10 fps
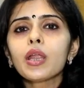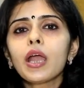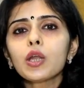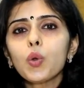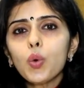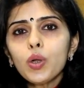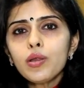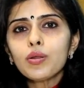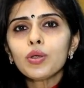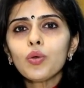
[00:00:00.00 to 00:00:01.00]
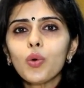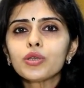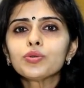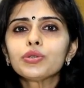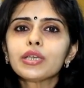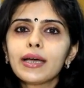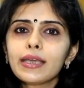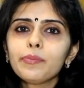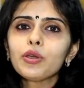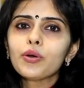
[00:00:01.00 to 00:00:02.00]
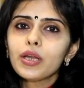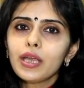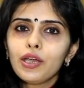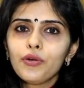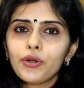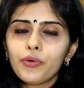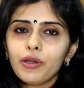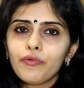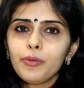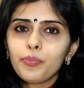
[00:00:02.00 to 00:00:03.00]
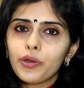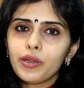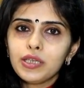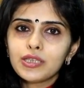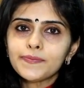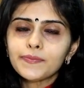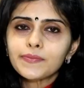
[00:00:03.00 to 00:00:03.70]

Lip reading: and also you want to time your egg retrieval procedure.